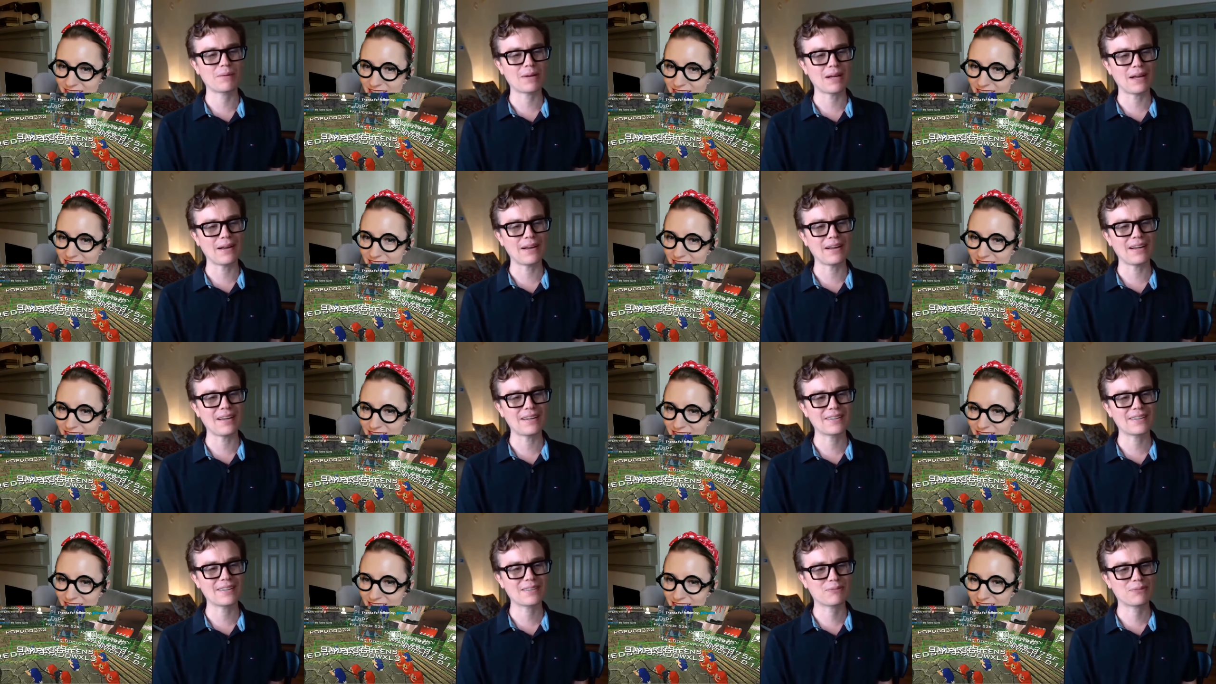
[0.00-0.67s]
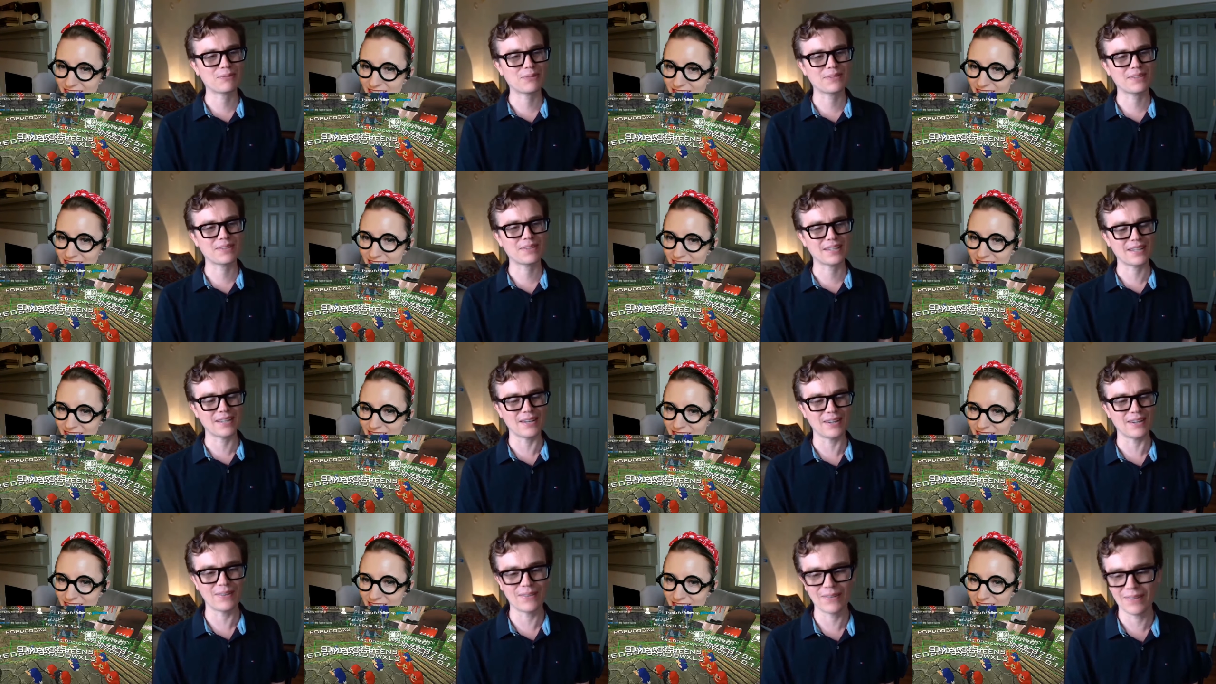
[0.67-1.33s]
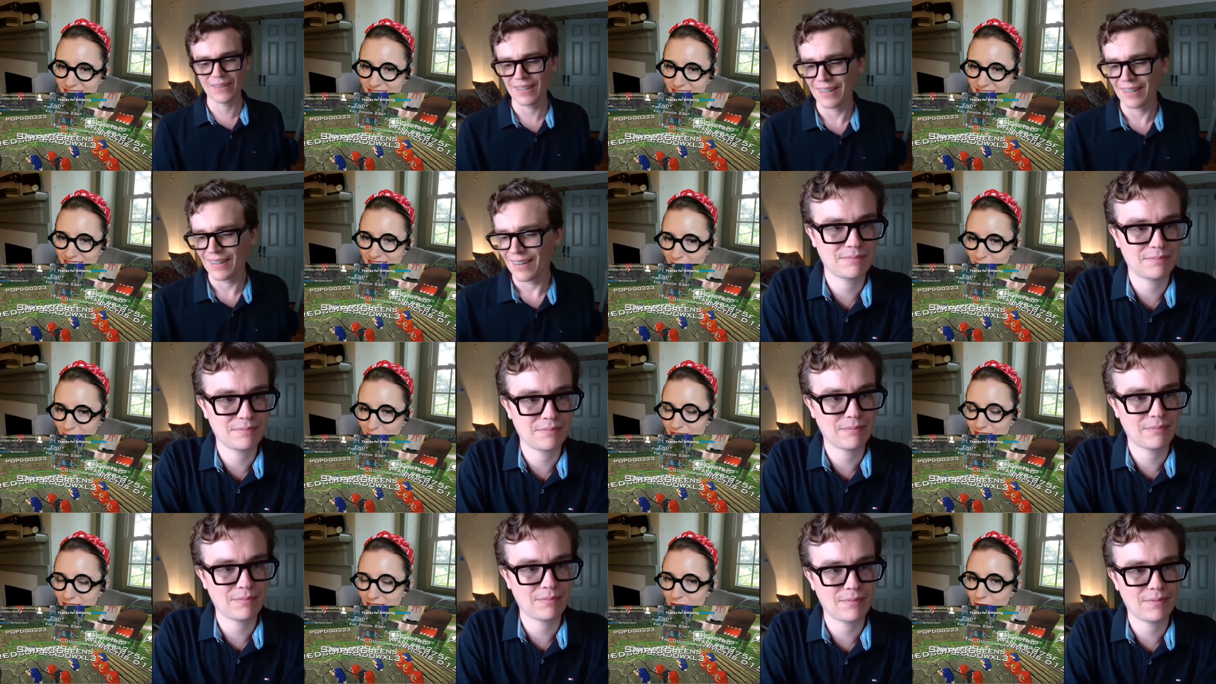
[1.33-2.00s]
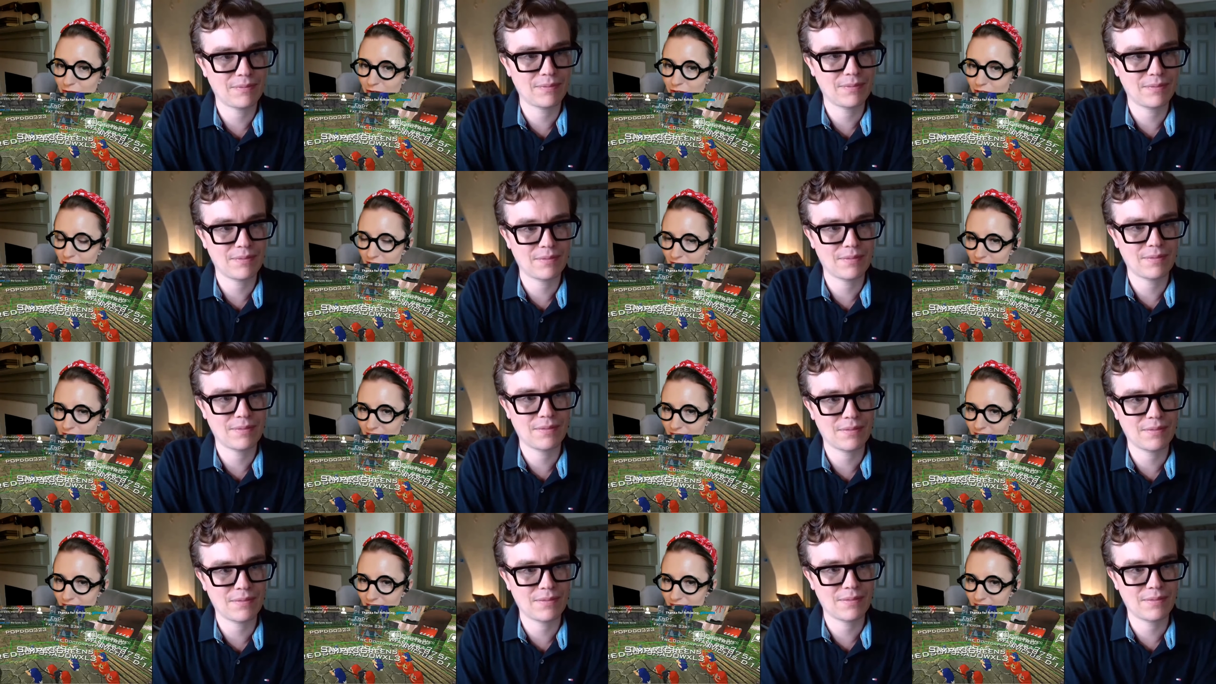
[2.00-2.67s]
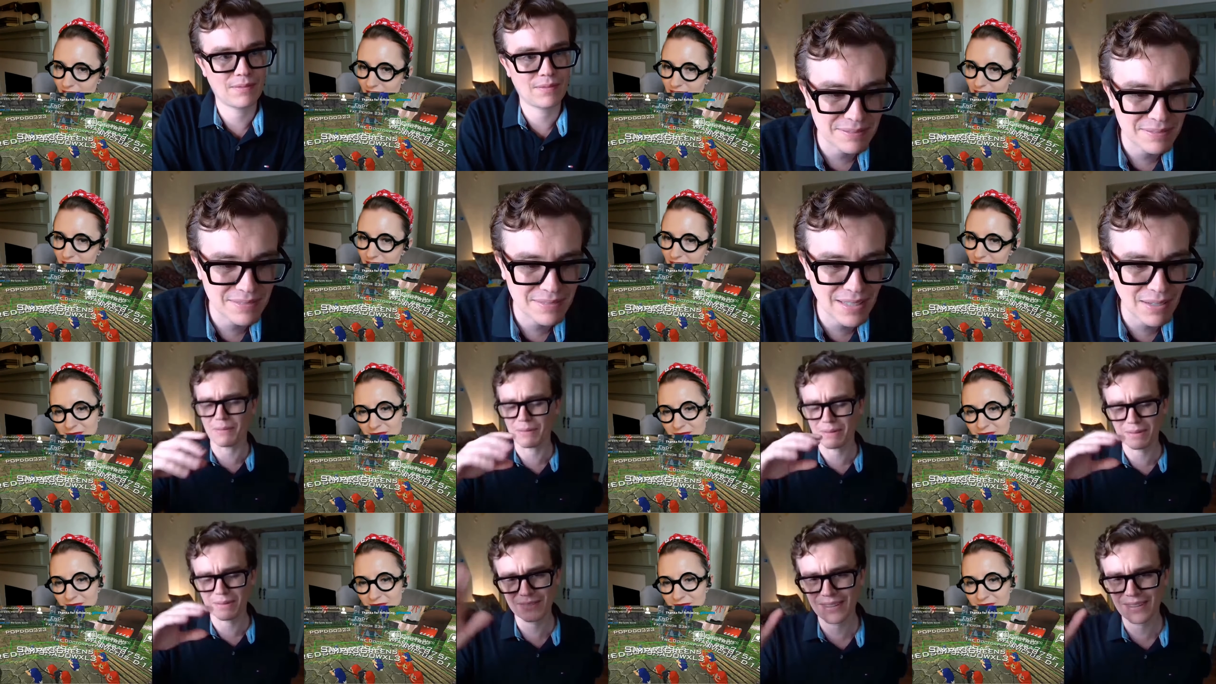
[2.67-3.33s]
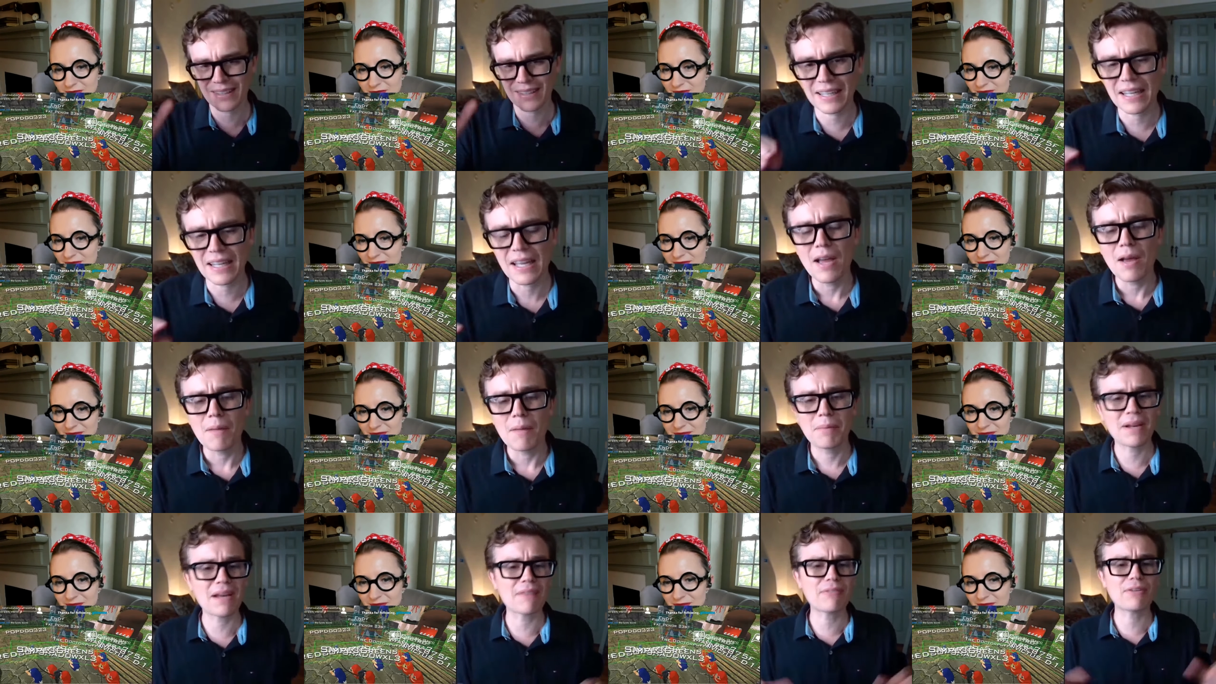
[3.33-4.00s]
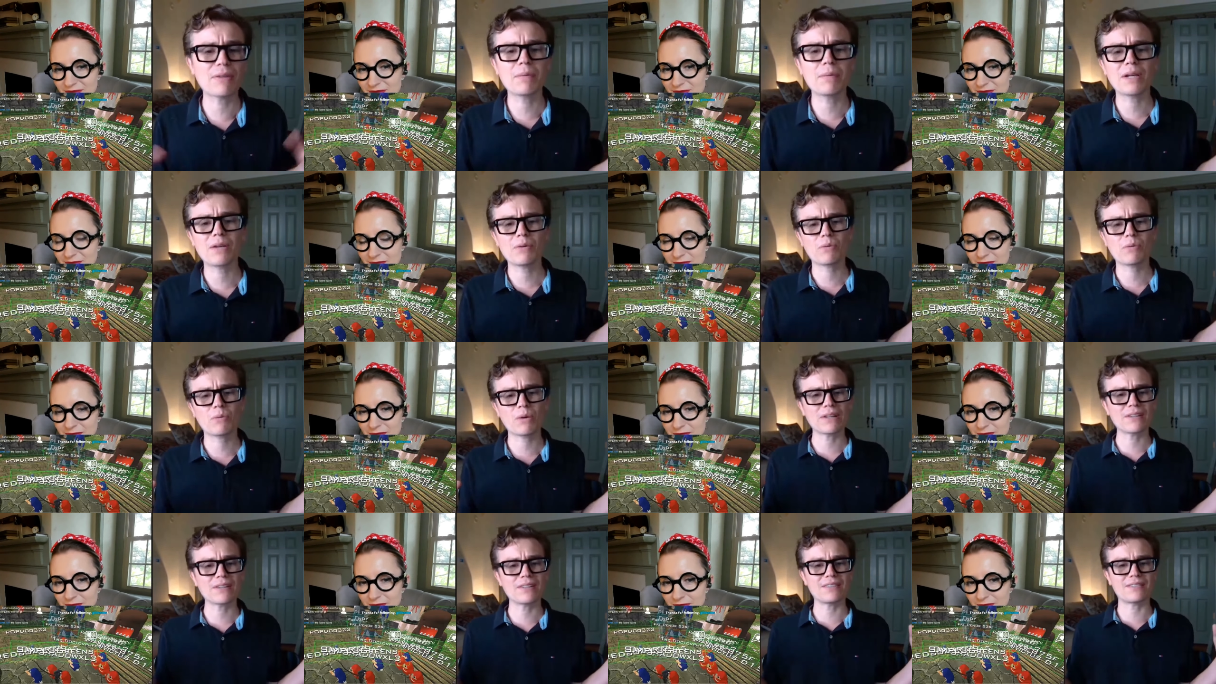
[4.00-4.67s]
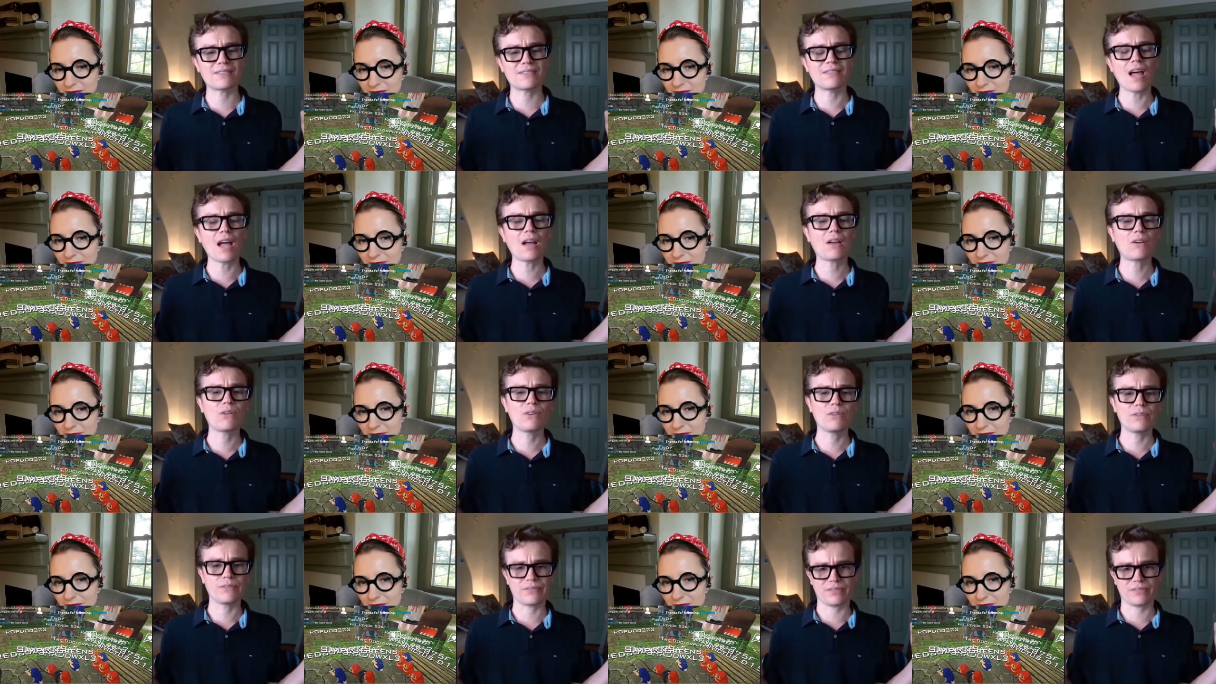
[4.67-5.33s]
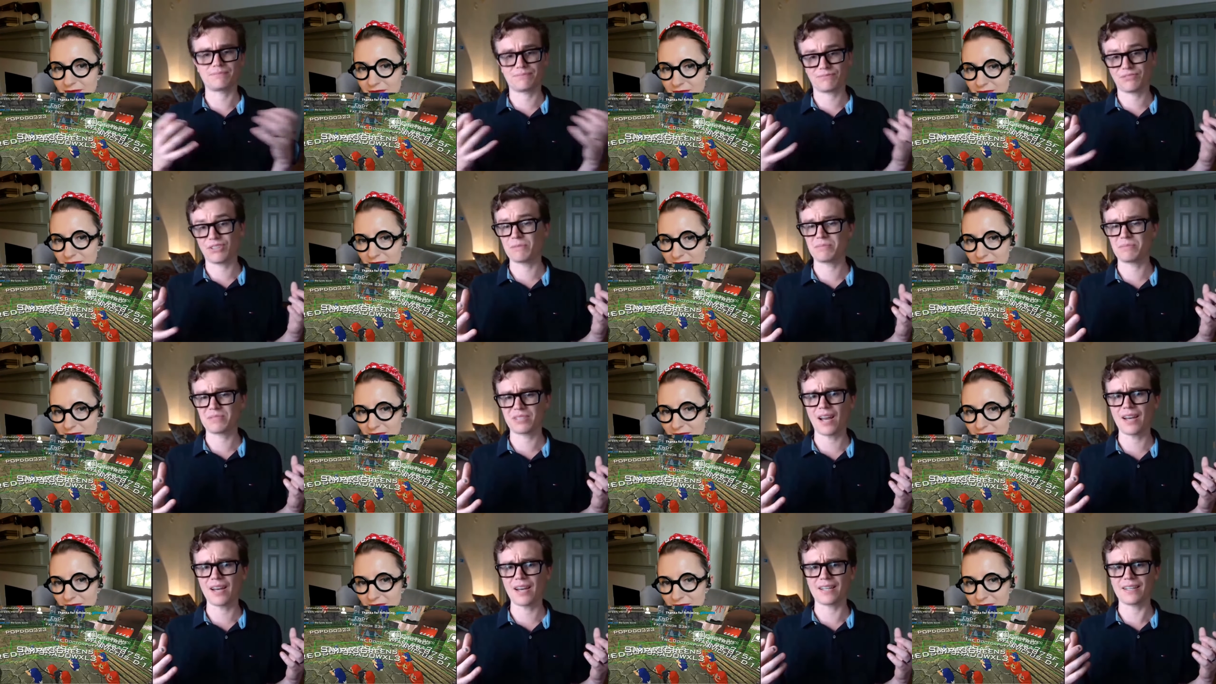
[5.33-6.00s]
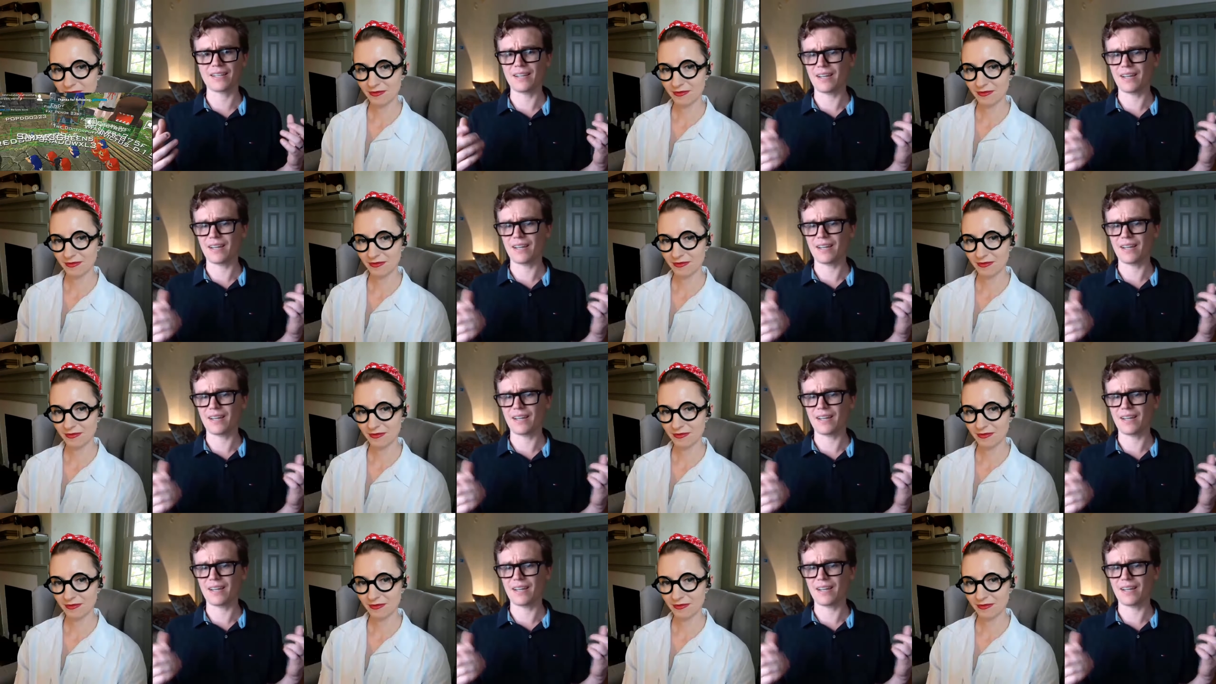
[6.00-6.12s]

Speaker 1: how did the full thing go?
Speaker 2: Was it Uganda?
Speaker 1: Yeah, it was like, but everybody would wear these knuckles from Sonic and